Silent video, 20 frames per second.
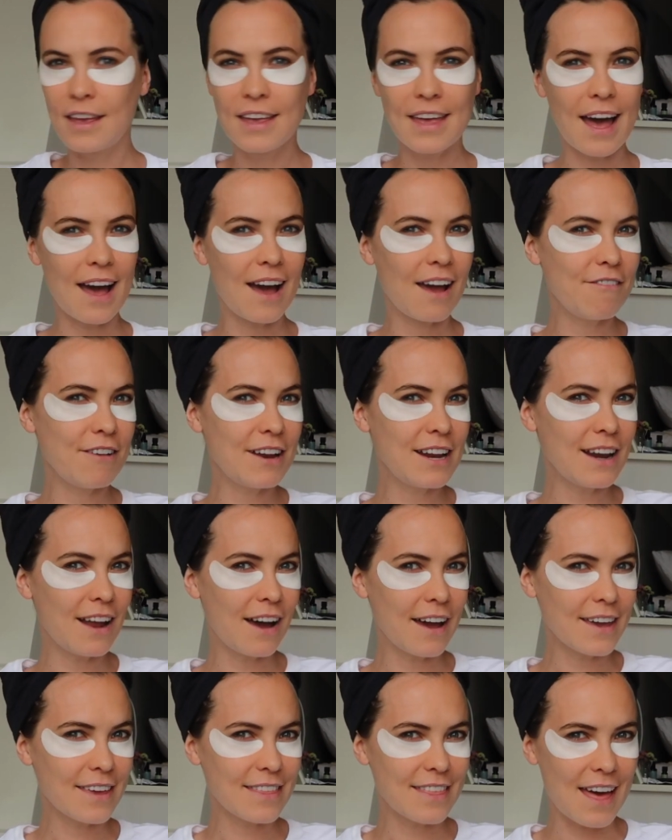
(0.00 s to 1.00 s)
Yeah, I really
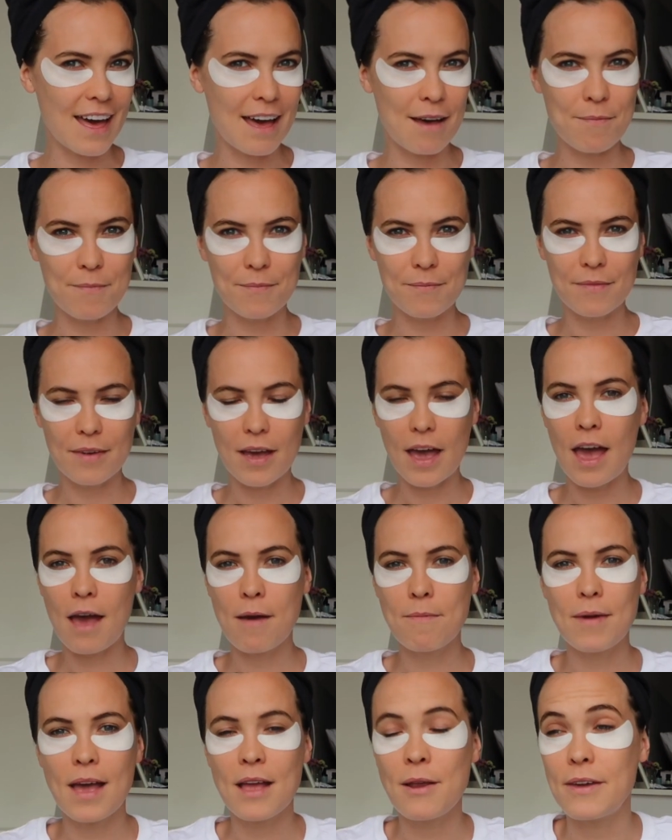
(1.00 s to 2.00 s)
like them.
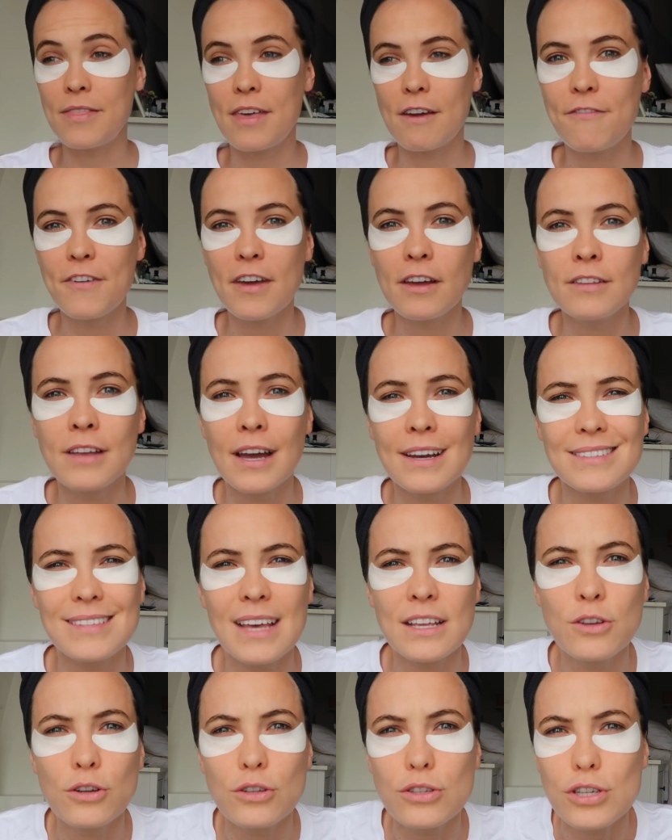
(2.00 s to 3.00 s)
Anyway, they feel nice.
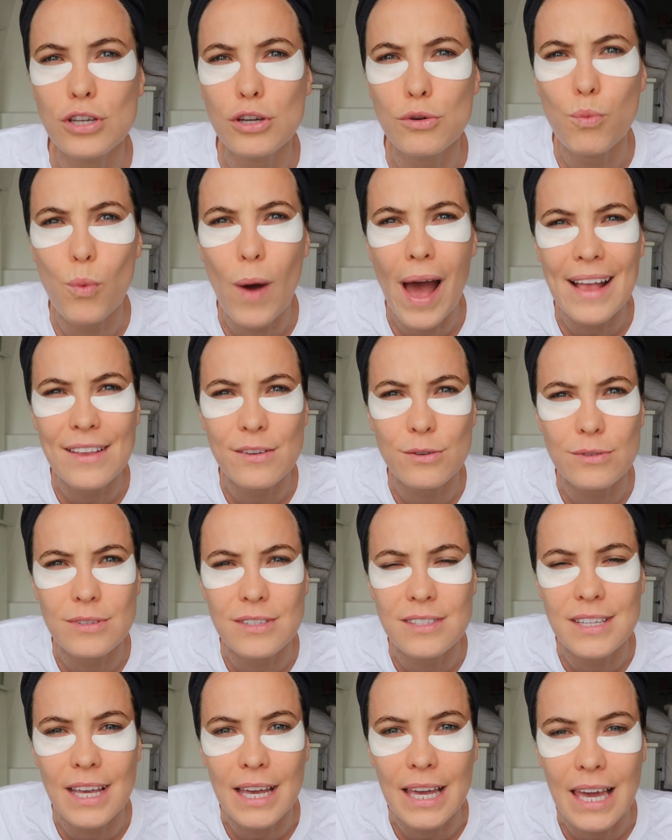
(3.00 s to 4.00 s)
They're not too wet or
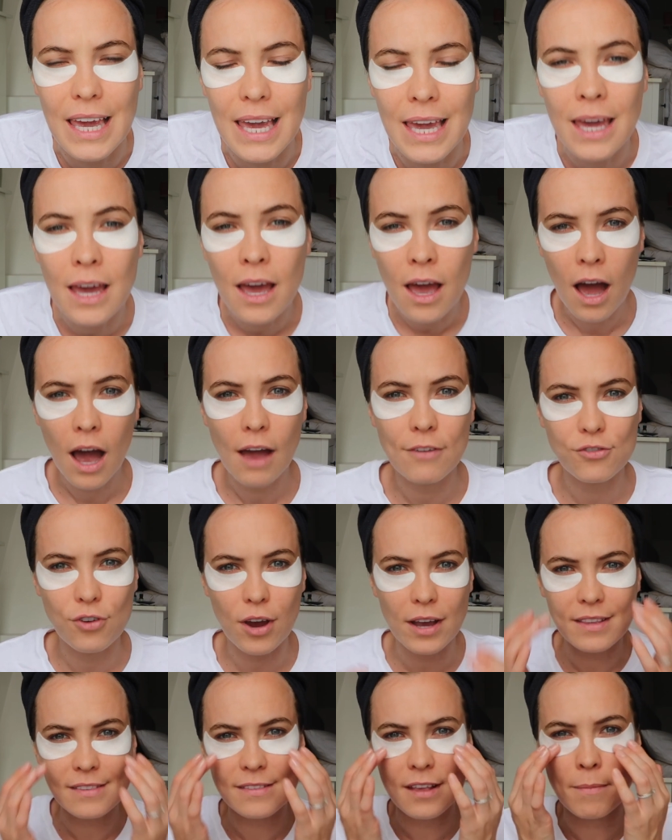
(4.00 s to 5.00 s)
sticky. I've
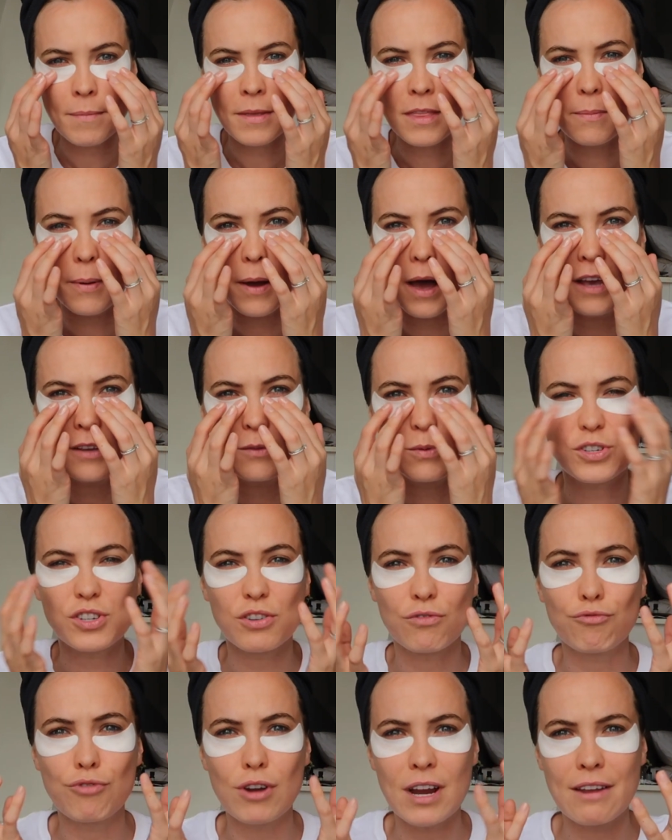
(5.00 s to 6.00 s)
tried some in the past,
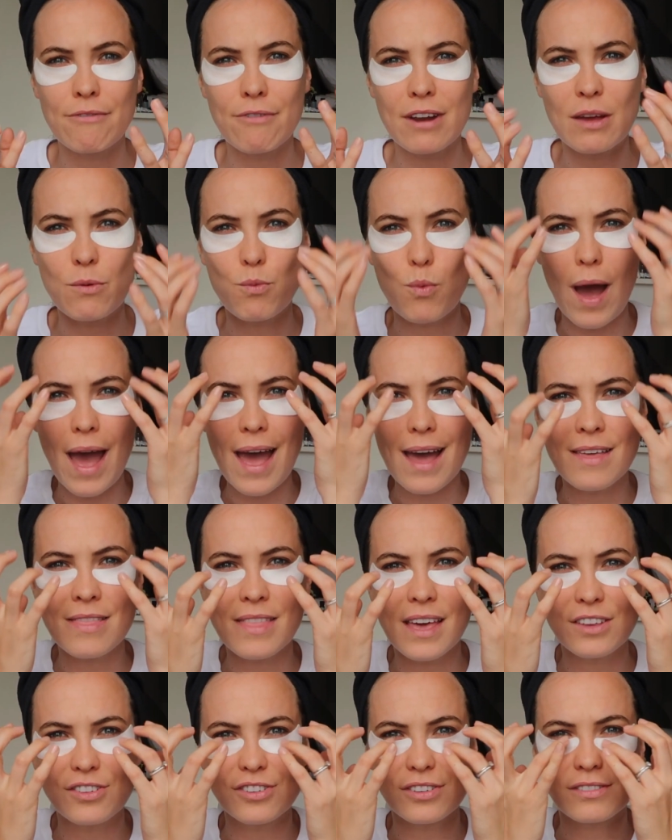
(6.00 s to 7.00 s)
which are really, really wet
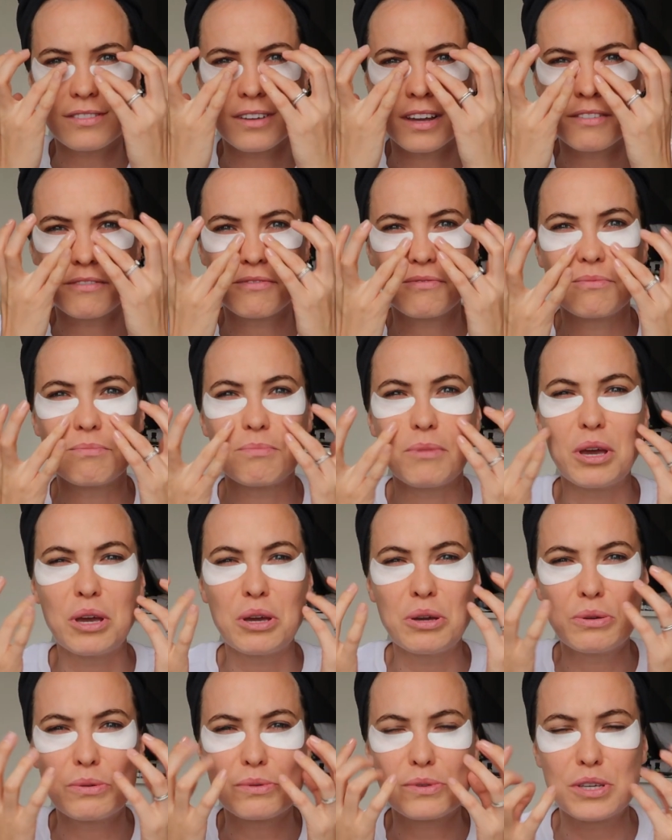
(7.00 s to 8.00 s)
and they just kind of
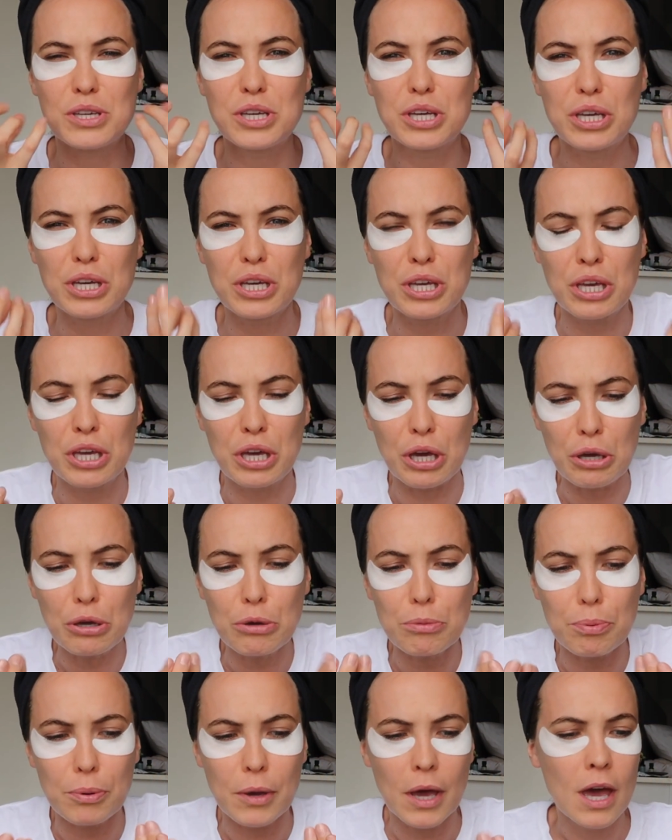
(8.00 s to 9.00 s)
ooze
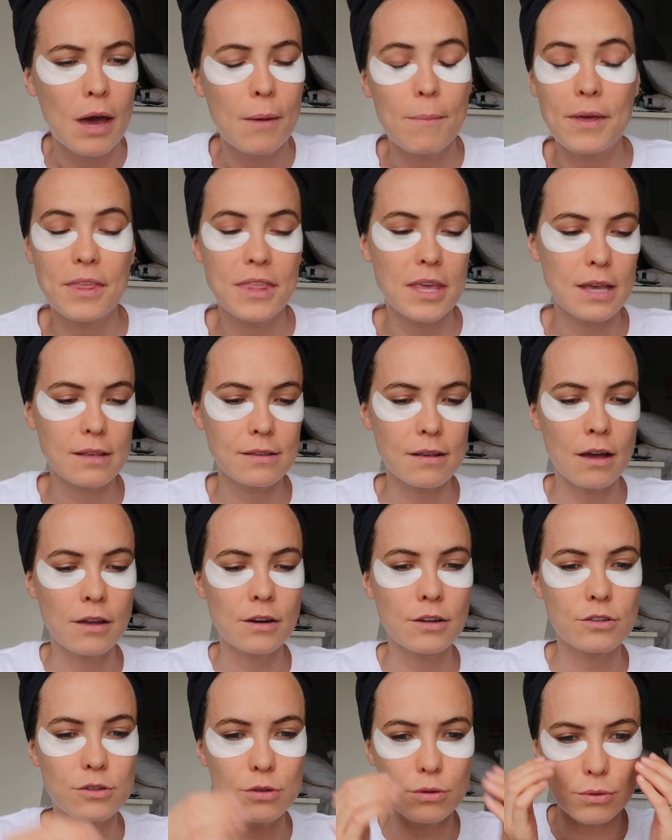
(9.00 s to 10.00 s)
goop, but these
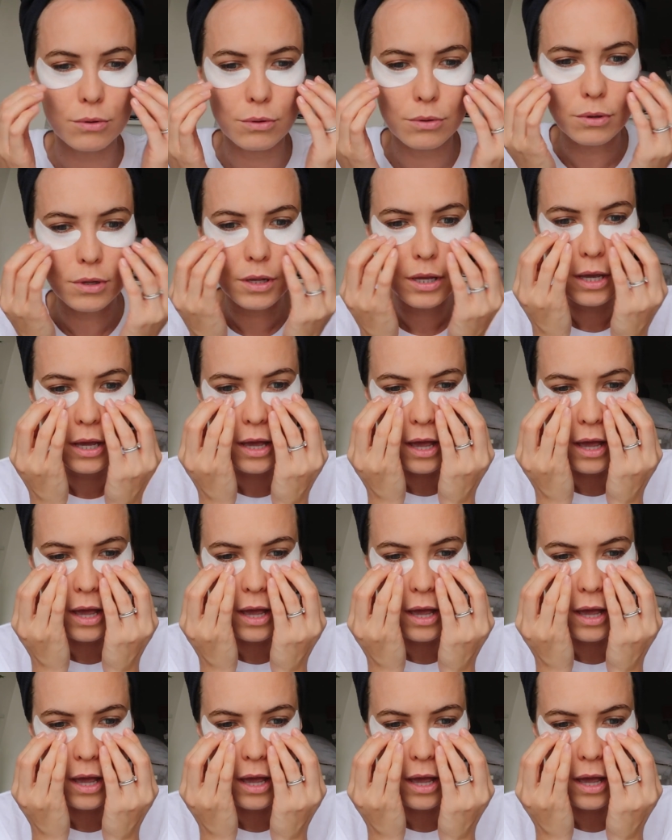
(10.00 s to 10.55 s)
aren't at all.